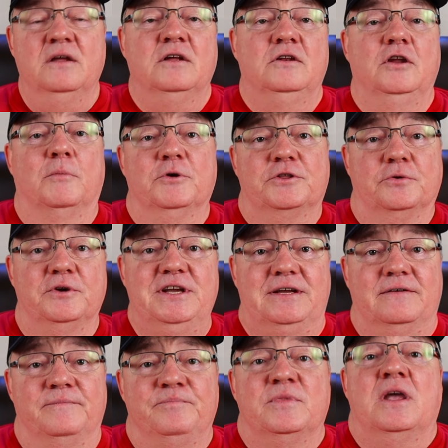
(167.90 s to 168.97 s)
Number three
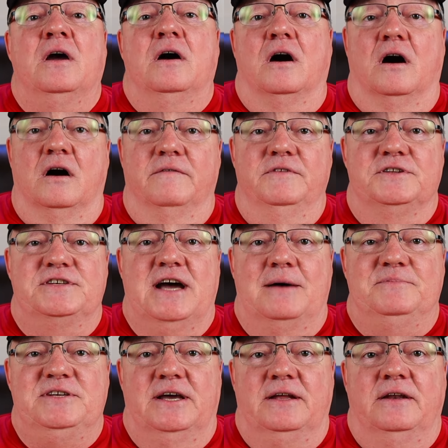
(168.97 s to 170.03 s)
of the
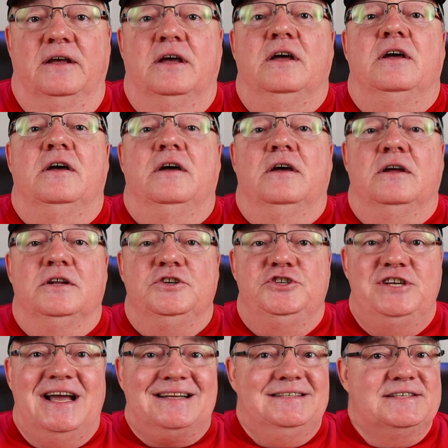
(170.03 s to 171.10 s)
top 10.
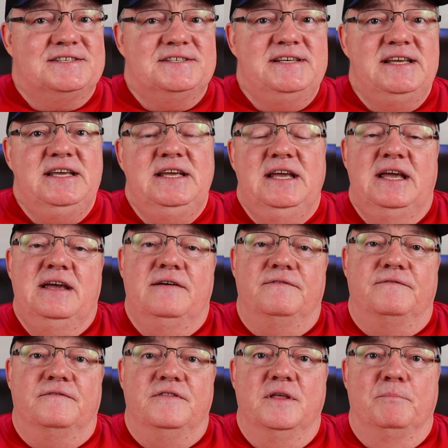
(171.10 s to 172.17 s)
Check to see
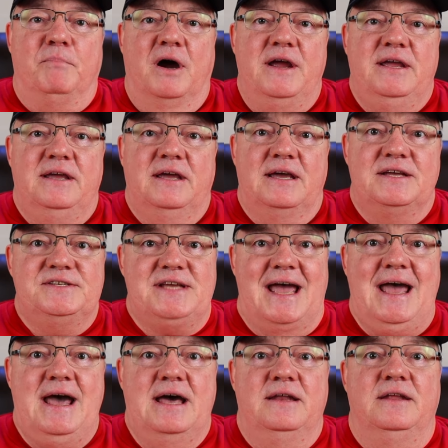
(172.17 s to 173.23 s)
if the bike has
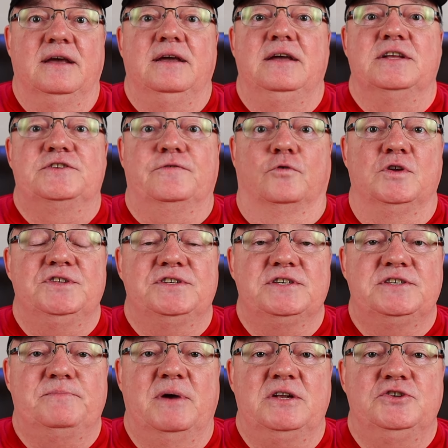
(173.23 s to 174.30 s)
had its front
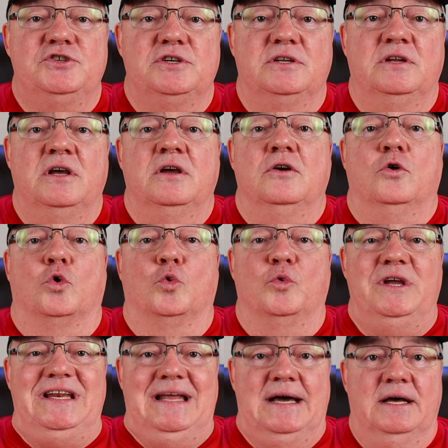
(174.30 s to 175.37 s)
suspension
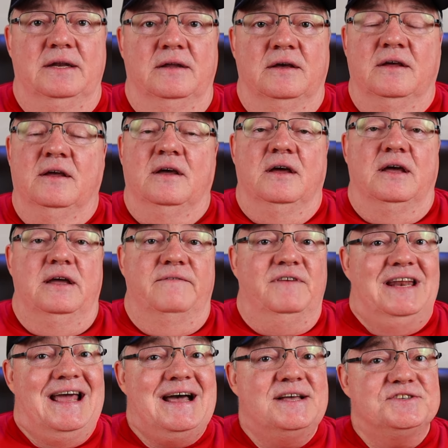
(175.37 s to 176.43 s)
redone. If
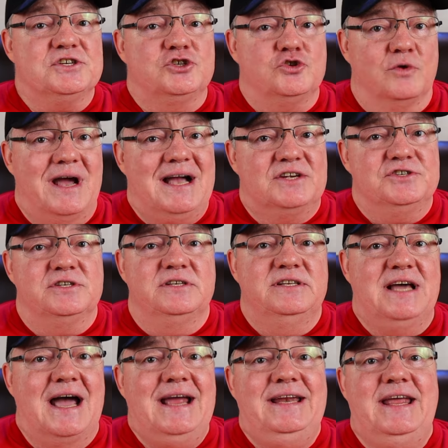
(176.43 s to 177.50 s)
it has a Traction
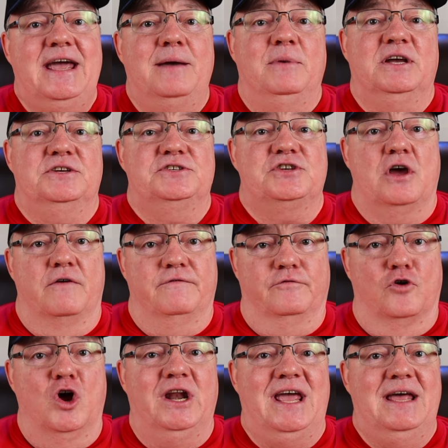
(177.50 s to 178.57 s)
Dynamics
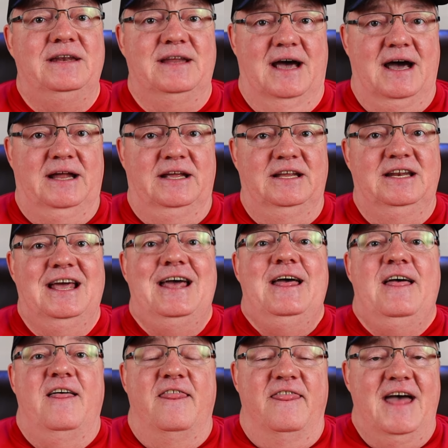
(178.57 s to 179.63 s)
front end on it,
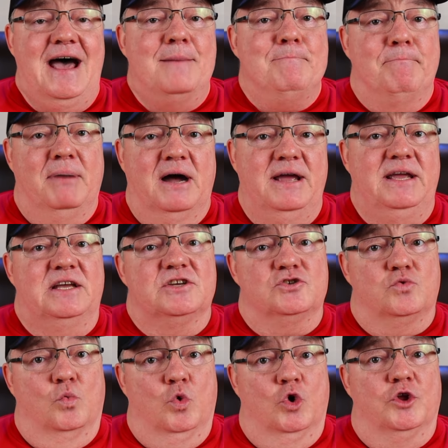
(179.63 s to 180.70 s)
that bike
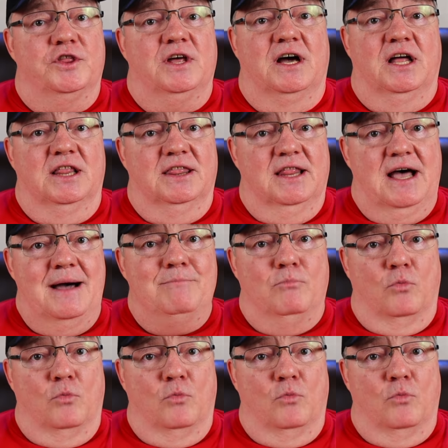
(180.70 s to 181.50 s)
is worth a lot